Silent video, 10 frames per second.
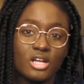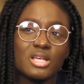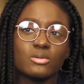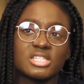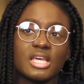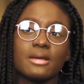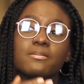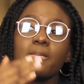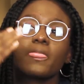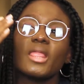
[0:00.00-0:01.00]
So I would
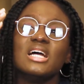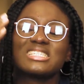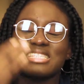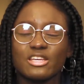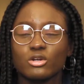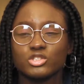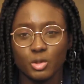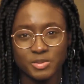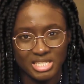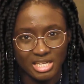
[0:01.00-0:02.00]
say start your
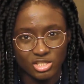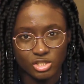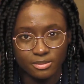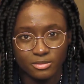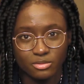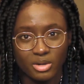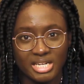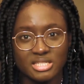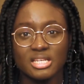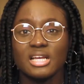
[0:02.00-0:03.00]
job search,
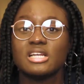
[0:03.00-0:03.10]
right?